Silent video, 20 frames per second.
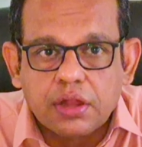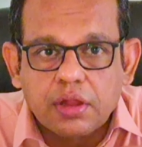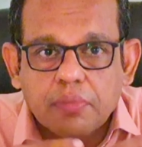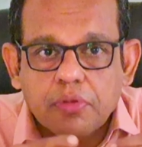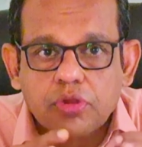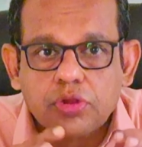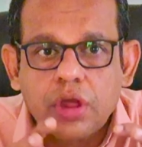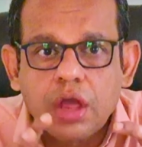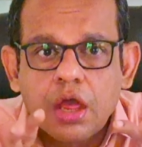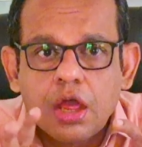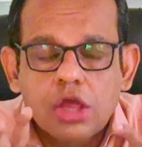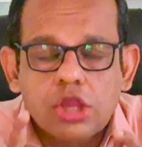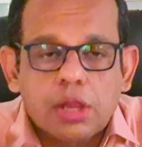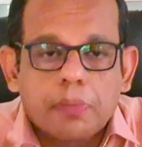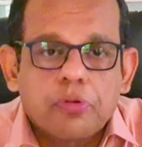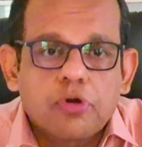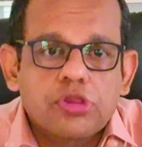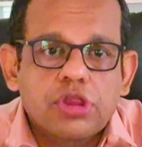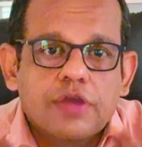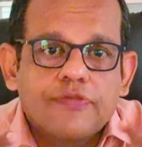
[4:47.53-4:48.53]

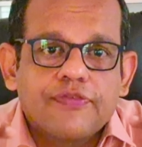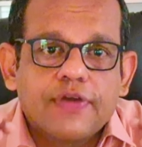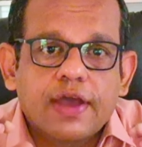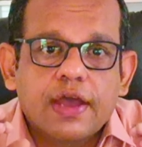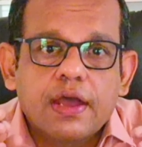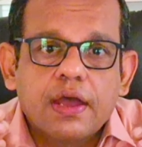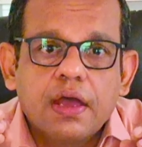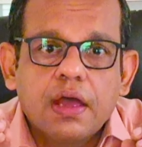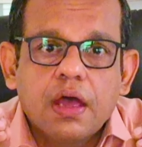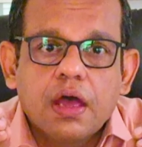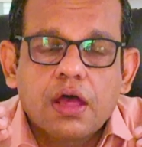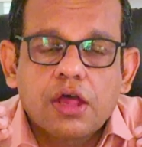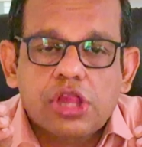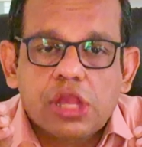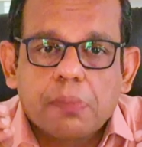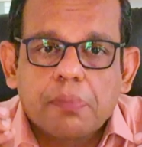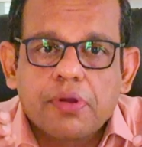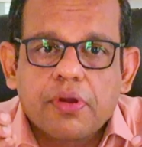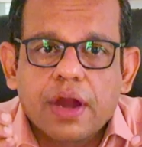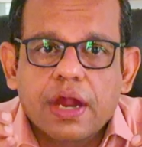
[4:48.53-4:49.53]
Suppose if
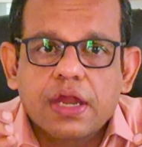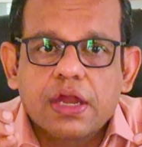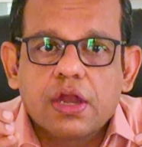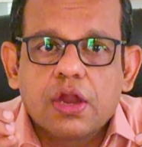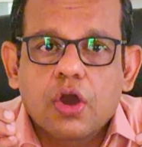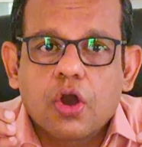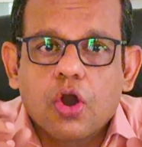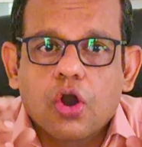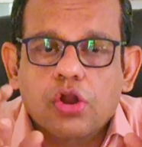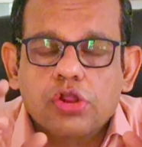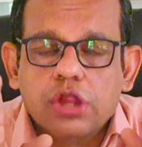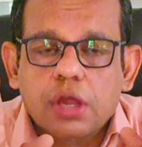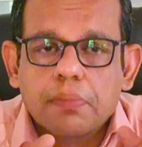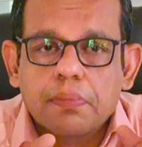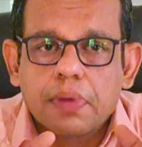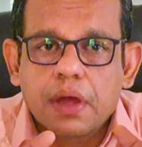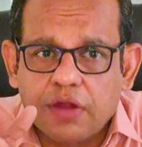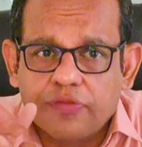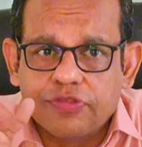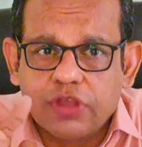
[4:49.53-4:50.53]
some rent or
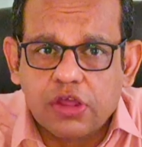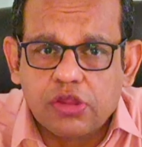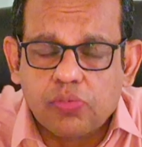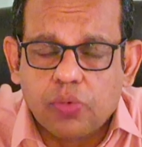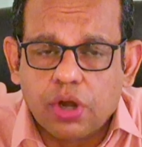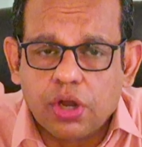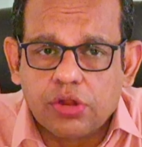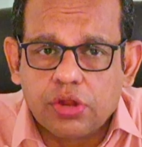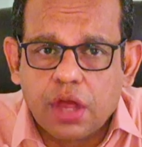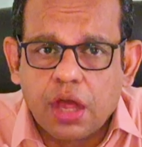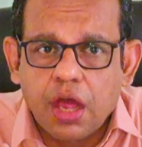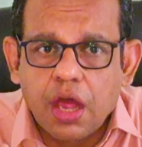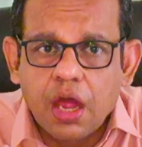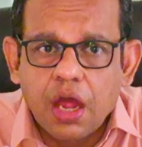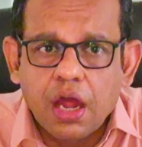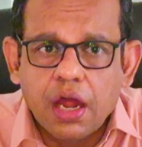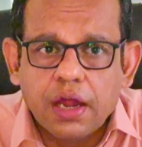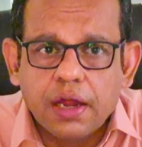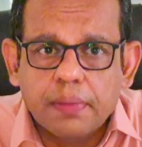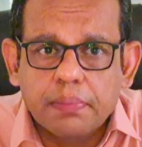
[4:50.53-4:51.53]
some kind of things, what is
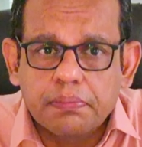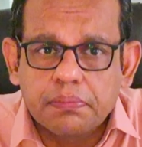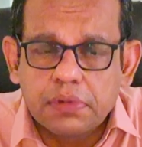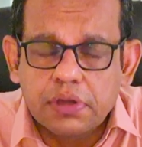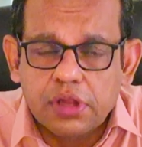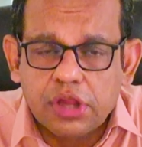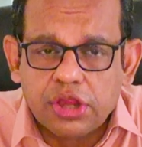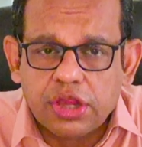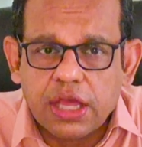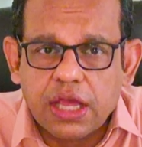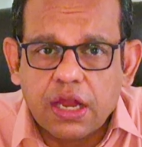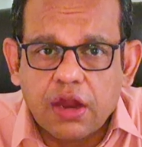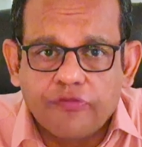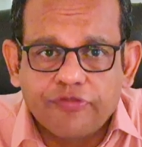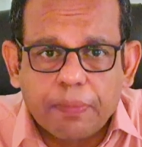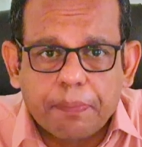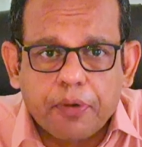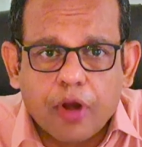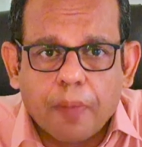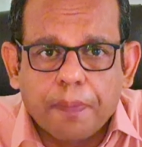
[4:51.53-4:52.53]
a sale
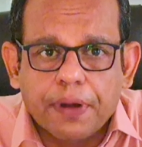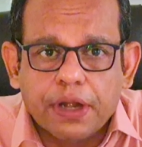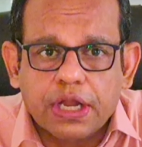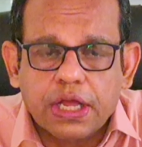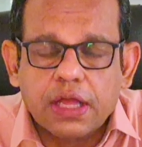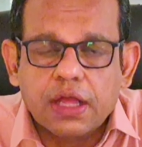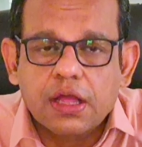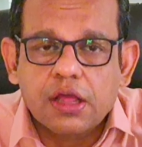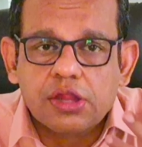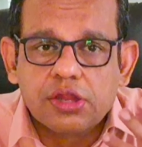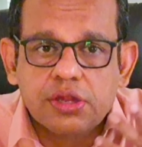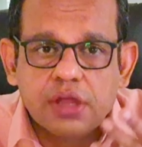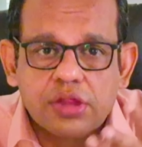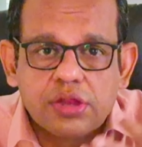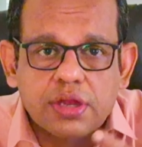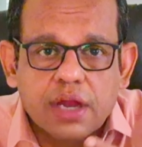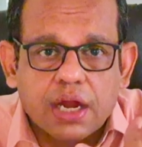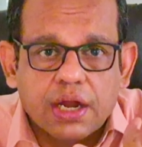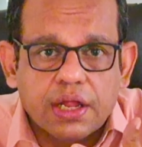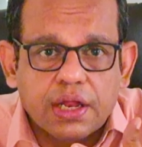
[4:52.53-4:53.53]
of a property is
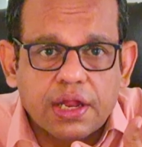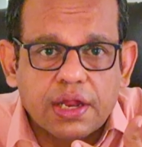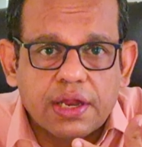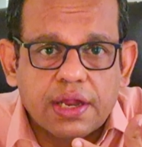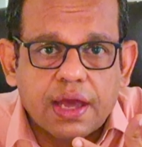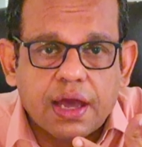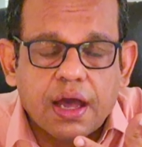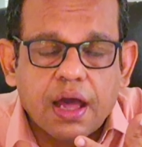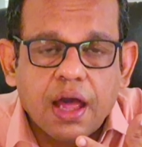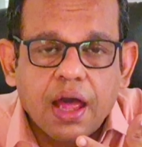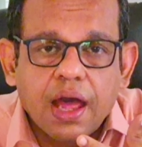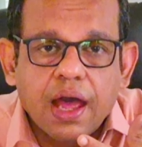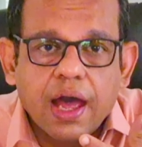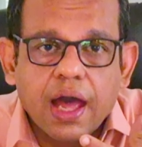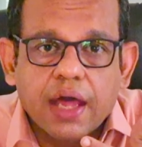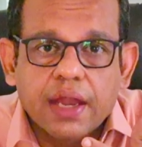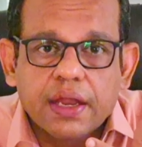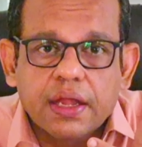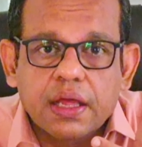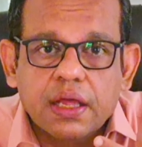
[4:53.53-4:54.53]
just done in India
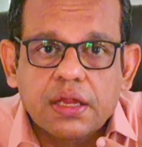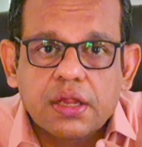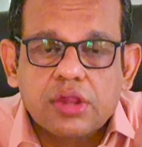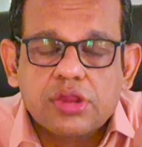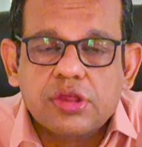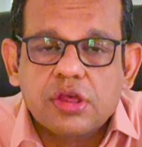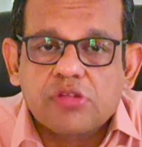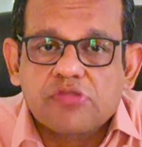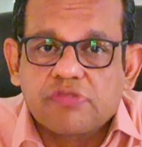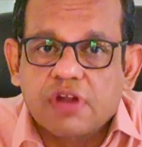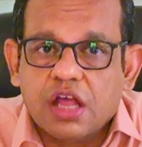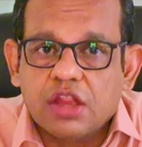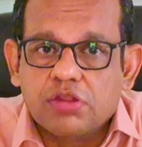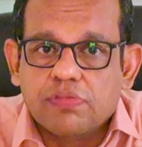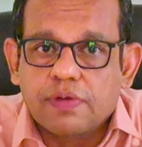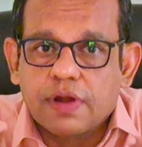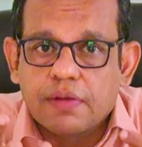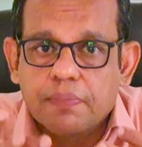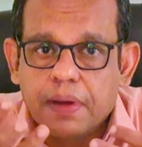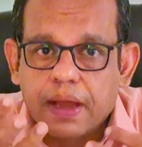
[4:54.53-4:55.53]
and it is just
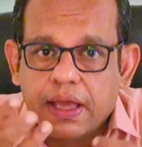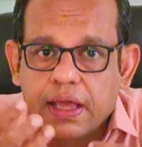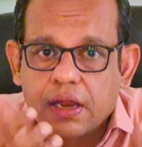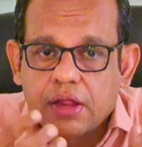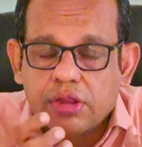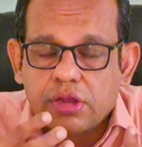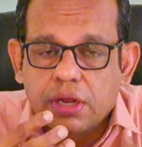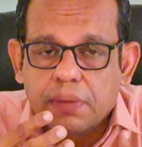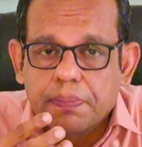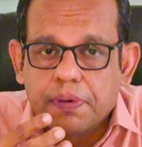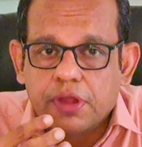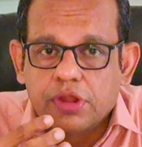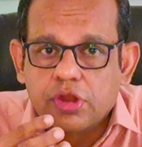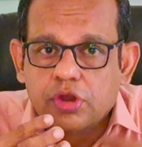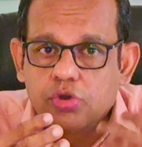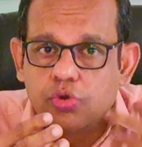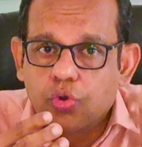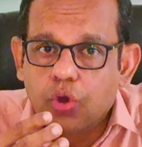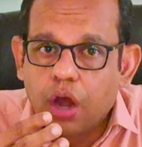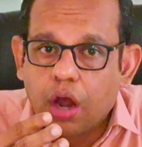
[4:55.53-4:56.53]
transferred by a resident
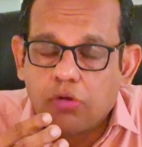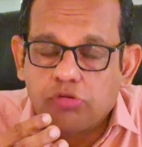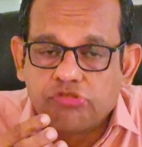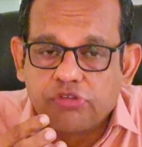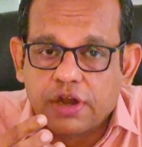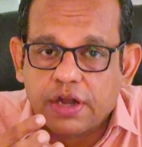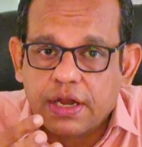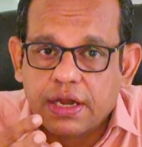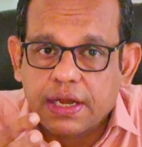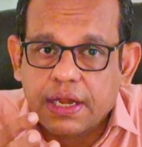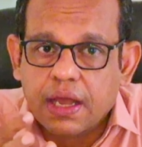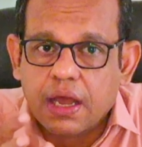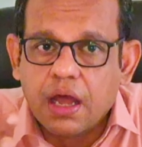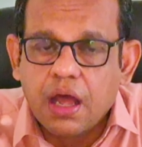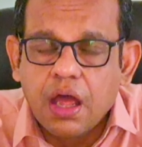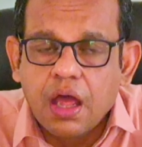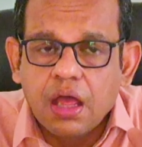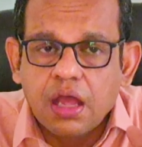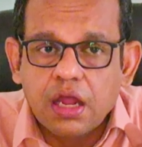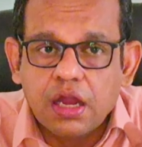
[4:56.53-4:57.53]
person to outside
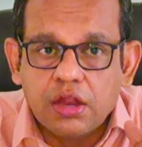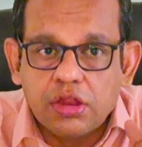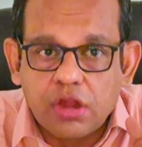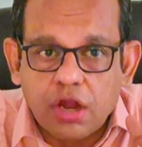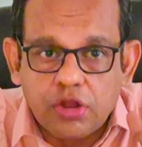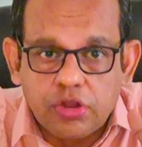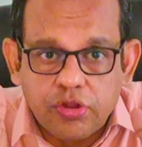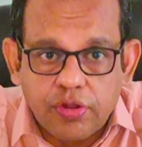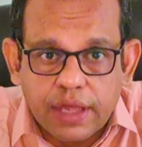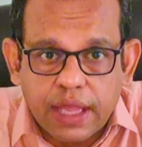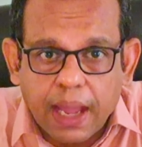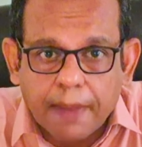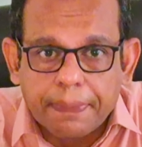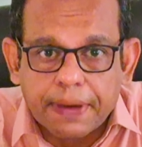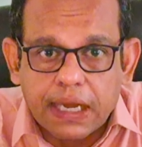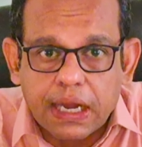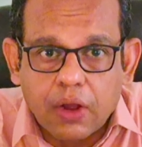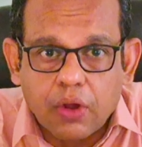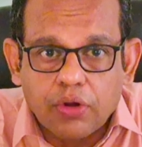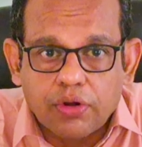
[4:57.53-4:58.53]
India, it is also a
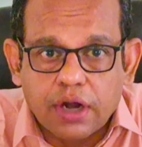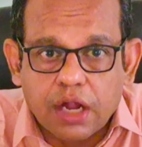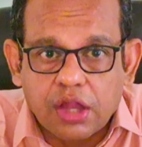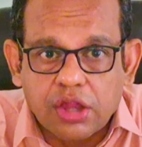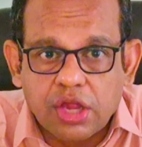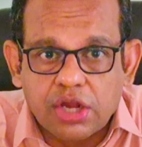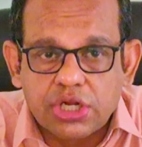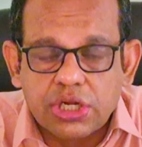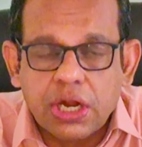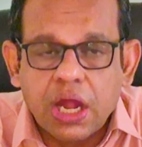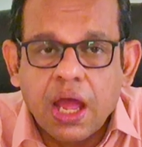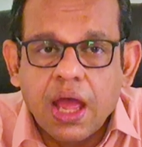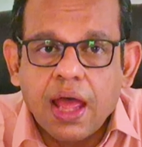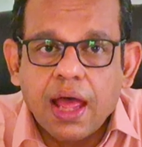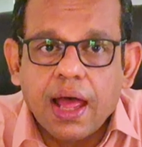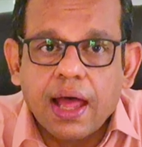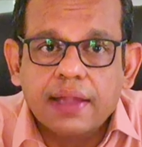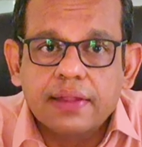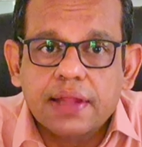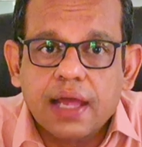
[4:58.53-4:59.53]
capital account transaction,
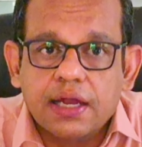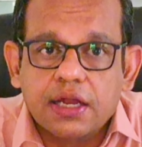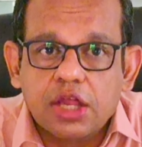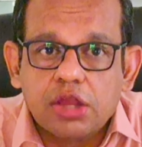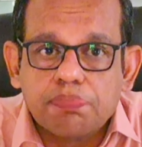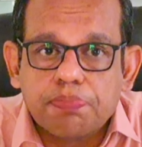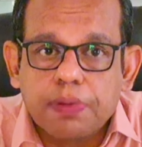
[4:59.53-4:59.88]
and that is